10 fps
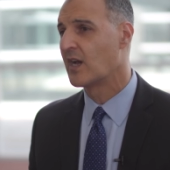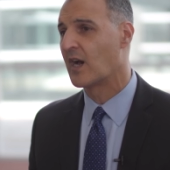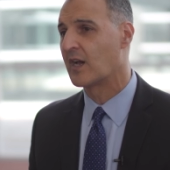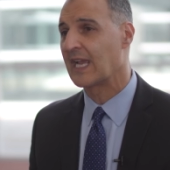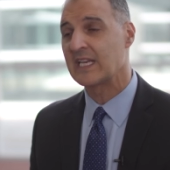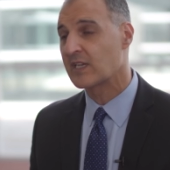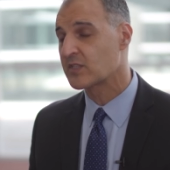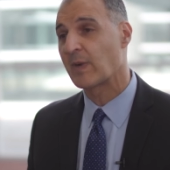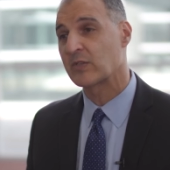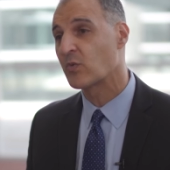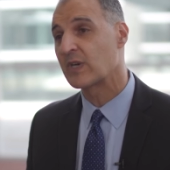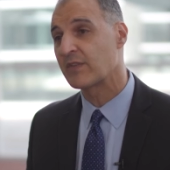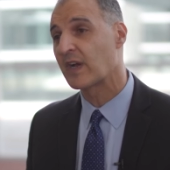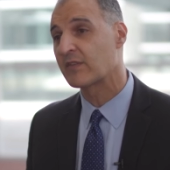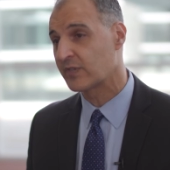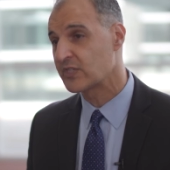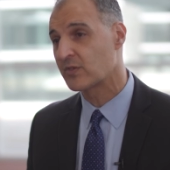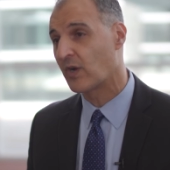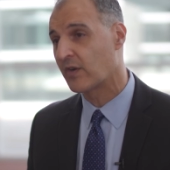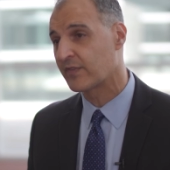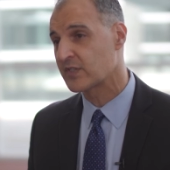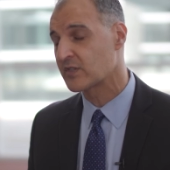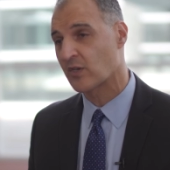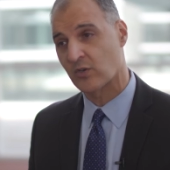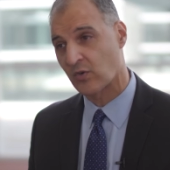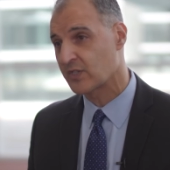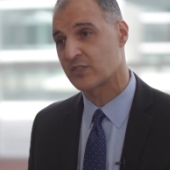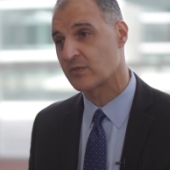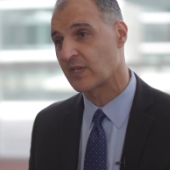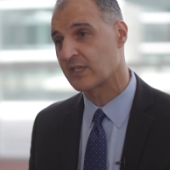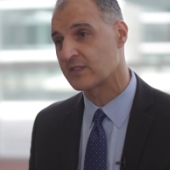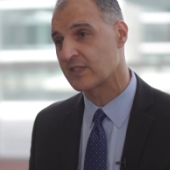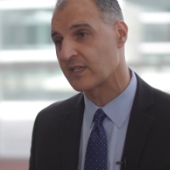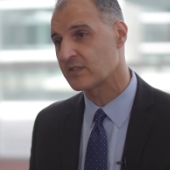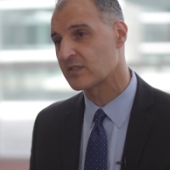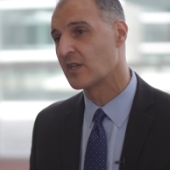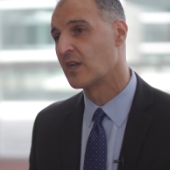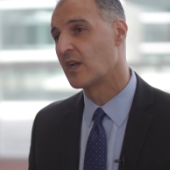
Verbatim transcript: Uh, ADL is about 25 regional offices across the United States,